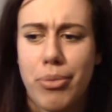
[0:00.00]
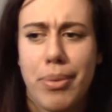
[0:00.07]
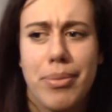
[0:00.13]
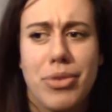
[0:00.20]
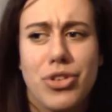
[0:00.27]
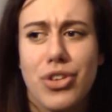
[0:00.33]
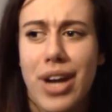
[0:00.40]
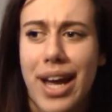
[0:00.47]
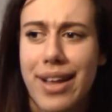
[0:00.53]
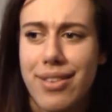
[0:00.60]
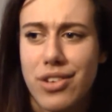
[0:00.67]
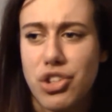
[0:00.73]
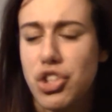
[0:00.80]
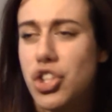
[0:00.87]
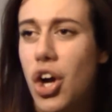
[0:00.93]
Maybe you should ask
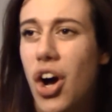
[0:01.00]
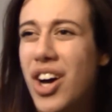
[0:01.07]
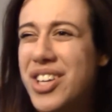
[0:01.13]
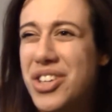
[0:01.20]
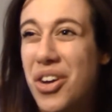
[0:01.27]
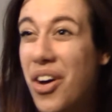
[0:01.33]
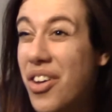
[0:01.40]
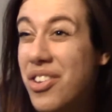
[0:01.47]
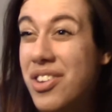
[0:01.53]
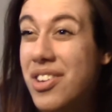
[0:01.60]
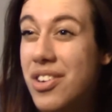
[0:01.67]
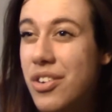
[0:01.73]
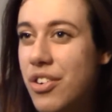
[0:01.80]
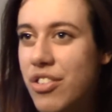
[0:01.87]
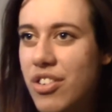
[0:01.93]
Sean Dawson
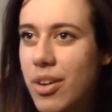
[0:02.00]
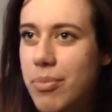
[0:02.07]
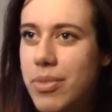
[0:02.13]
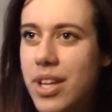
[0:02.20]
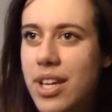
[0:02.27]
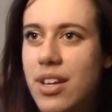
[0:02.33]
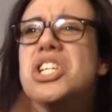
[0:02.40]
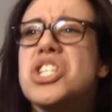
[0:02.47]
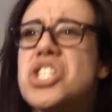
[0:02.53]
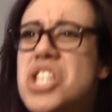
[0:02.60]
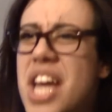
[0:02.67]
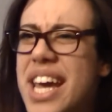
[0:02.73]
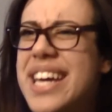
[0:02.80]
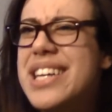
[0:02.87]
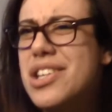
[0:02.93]
or something.
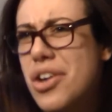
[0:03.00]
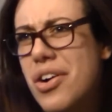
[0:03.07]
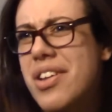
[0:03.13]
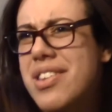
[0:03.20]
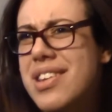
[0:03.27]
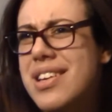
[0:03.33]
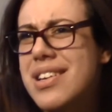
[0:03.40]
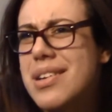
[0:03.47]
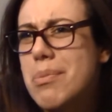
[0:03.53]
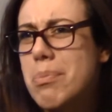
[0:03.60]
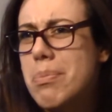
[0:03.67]
Shane Dawson.